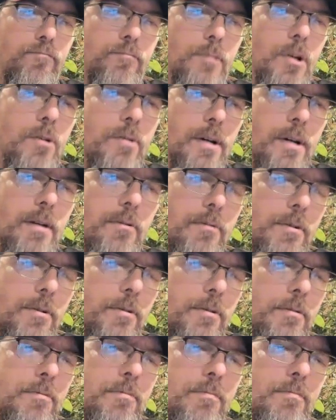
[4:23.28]
Oh, I don't
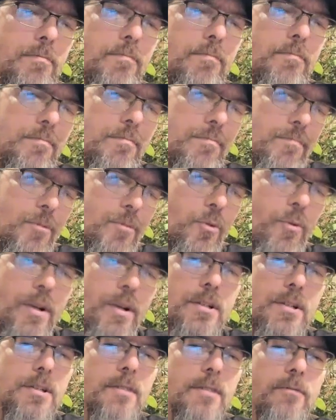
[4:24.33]
know. We
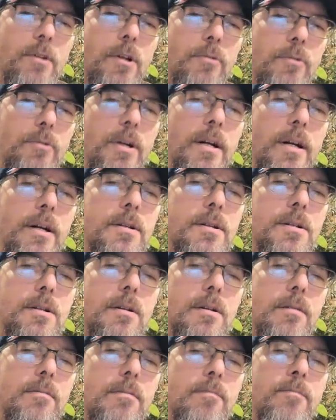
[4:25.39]
had civil unrest.